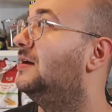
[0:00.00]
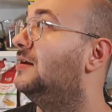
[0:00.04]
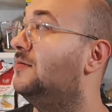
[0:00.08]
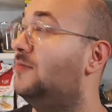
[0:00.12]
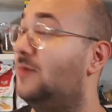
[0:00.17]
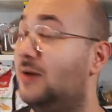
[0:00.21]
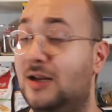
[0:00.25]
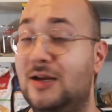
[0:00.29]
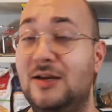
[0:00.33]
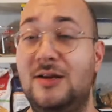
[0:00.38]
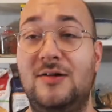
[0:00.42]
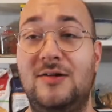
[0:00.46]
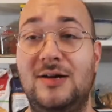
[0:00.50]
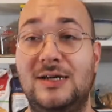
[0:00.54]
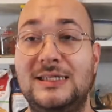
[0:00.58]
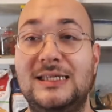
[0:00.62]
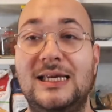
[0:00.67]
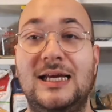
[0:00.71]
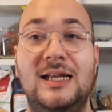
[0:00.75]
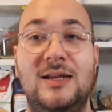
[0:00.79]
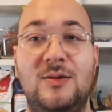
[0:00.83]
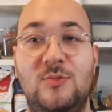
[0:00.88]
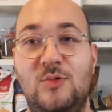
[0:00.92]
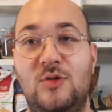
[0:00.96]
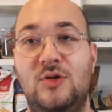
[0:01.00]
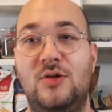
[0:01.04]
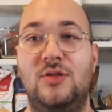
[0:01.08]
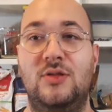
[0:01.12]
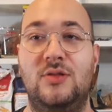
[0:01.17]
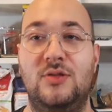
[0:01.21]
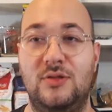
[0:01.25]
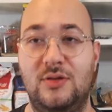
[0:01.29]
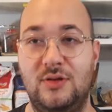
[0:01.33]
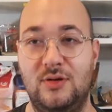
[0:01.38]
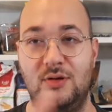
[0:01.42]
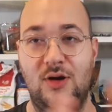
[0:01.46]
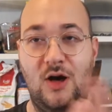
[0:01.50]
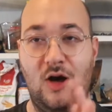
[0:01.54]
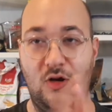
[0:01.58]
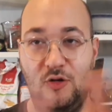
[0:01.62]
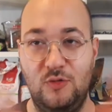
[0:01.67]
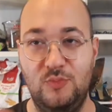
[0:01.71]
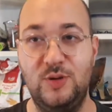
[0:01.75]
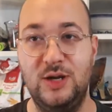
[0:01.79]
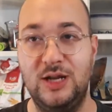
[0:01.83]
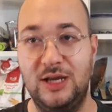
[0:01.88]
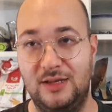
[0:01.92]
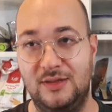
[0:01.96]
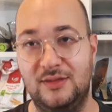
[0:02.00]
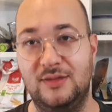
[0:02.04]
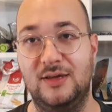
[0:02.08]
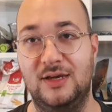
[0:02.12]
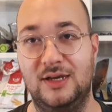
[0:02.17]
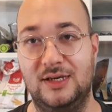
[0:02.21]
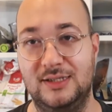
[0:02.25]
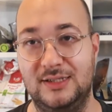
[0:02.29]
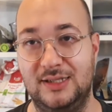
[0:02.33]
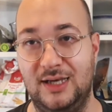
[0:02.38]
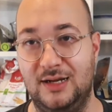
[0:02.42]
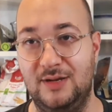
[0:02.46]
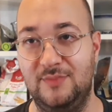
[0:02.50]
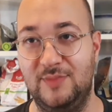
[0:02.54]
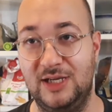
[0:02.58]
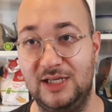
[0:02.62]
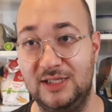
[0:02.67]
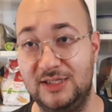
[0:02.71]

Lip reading: Well, I know exactly what the opening thing is going to be.